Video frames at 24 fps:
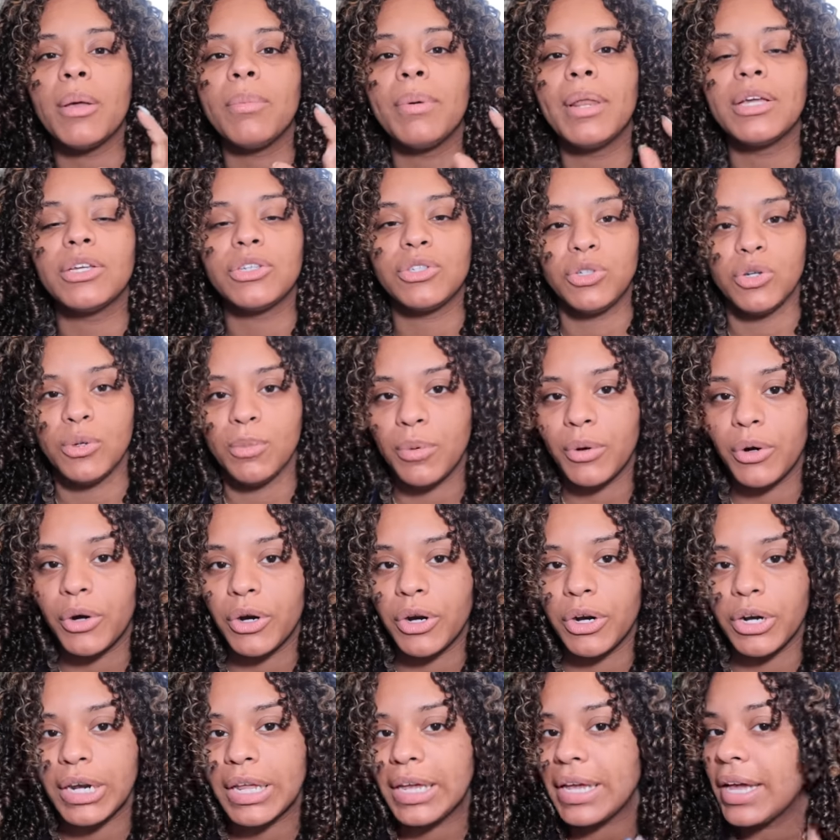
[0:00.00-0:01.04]
up like super
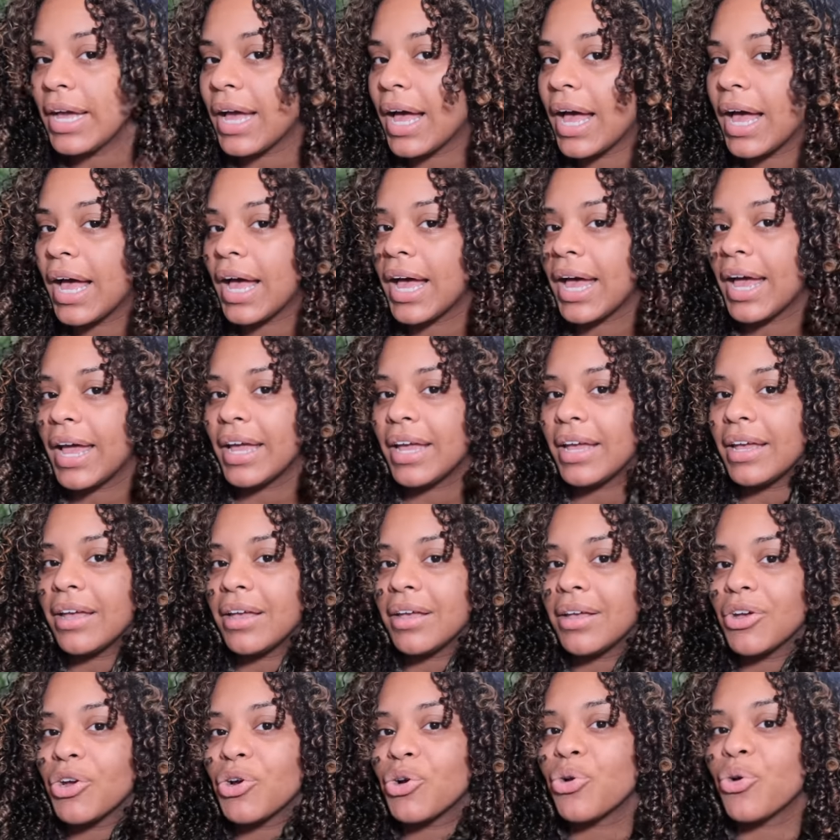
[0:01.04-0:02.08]
early, I
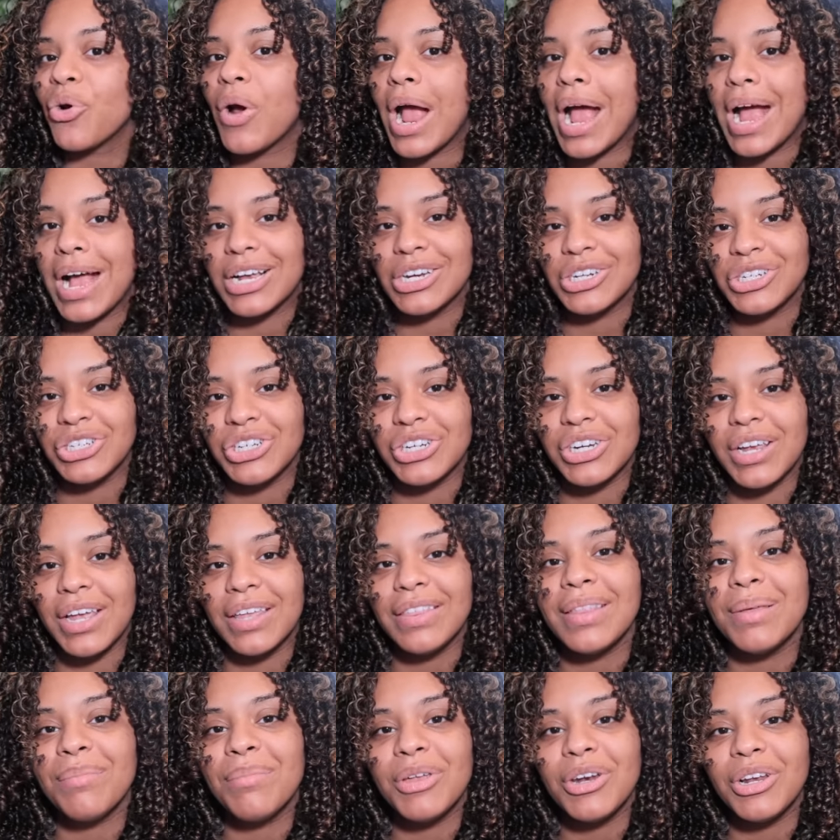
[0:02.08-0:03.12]
crash
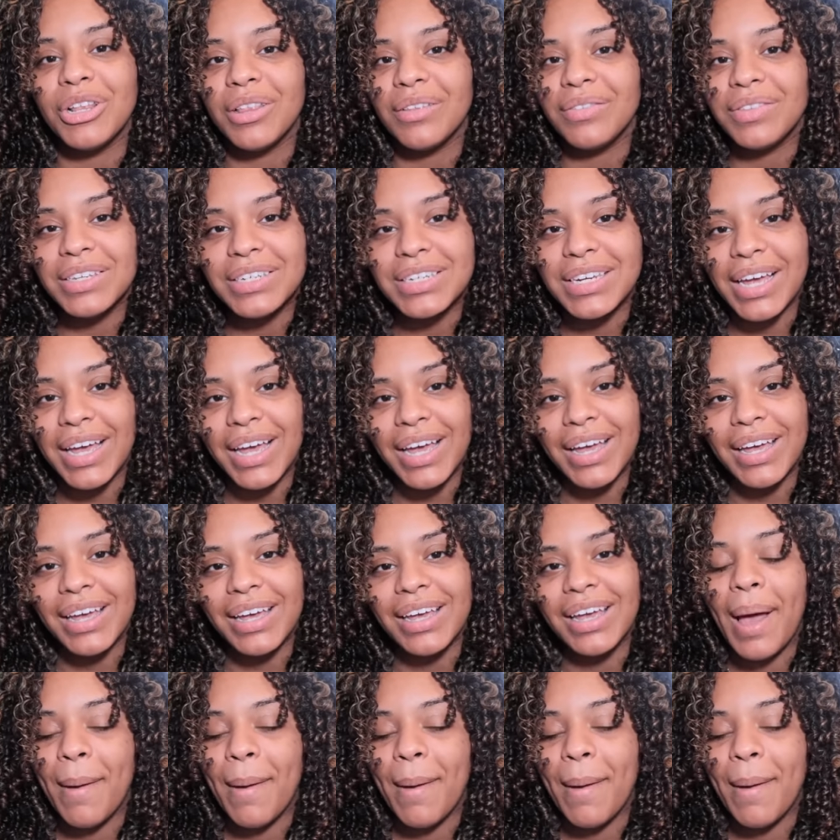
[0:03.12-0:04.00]
in the middle of the day.